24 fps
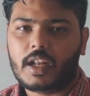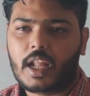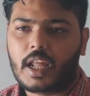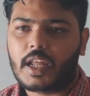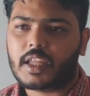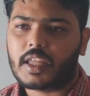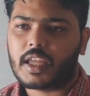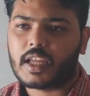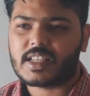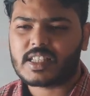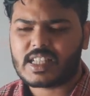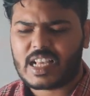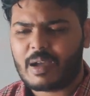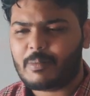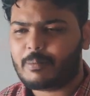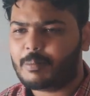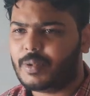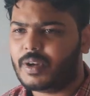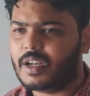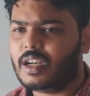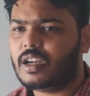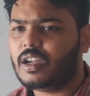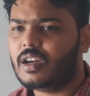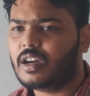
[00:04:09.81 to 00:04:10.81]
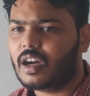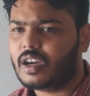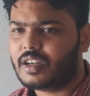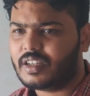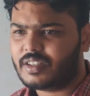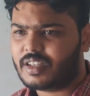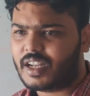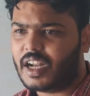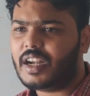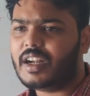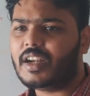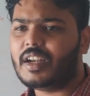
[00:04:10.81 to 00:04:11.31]
Like example,
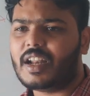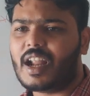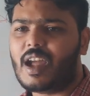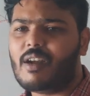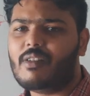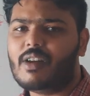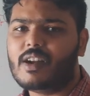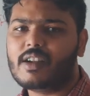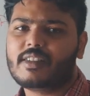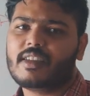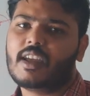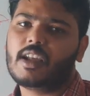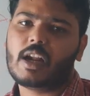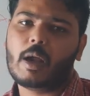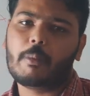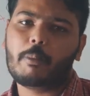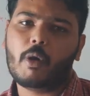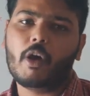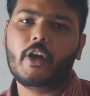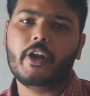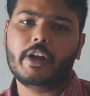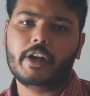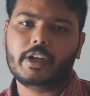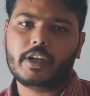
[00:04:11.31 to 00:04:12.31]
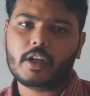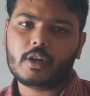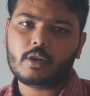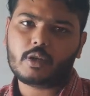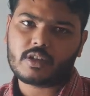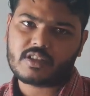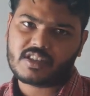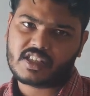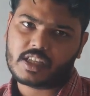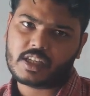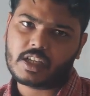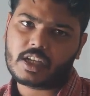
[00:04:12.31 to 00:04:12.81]
10 drivers are
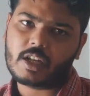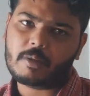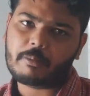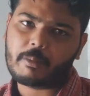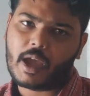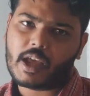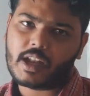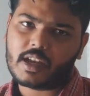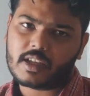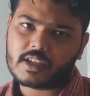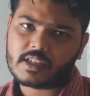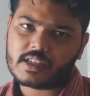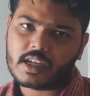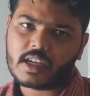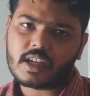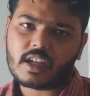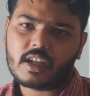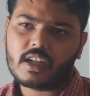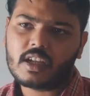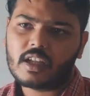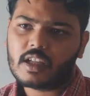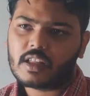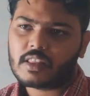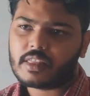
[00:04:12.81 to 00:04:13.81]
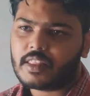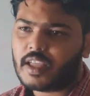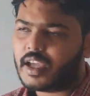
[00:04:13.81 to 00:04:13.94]
appointed to a single manager,